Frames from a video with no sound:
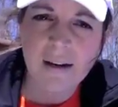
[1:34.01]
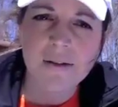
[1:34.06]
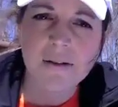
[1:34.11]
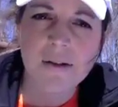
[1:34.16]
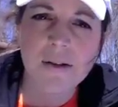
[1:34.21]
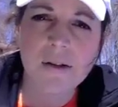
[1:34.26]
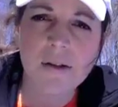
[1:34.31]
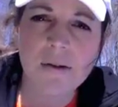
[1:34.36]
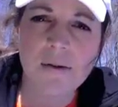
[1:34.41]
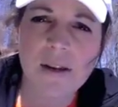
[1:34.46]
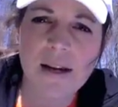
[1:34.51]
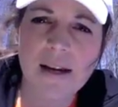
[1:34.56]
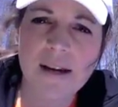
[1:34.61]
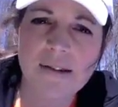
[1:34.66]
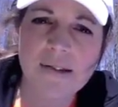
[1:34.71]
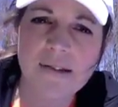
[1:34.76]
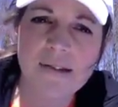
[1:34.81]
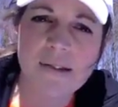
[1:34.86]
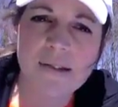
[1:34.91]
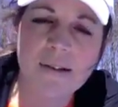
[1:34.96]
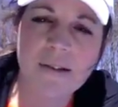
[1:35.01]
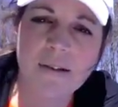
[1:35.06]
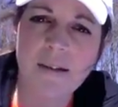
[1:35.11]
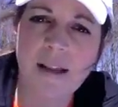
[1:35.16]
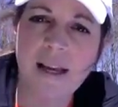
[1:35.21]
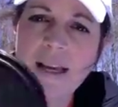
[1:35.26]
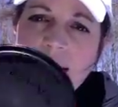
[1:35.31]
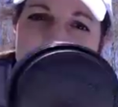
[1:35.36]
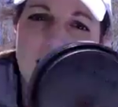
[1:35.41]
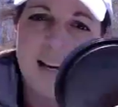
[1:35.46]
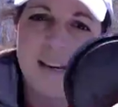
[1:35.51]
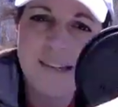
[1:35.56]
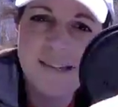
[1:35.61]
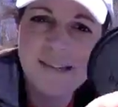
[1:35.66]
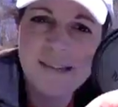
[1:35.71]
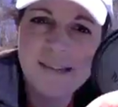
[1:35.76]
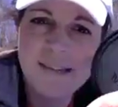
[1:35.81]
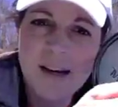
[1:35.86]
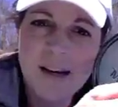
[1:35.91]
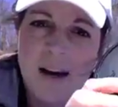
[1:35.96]
to do this, like
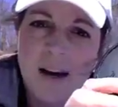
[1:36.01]
this.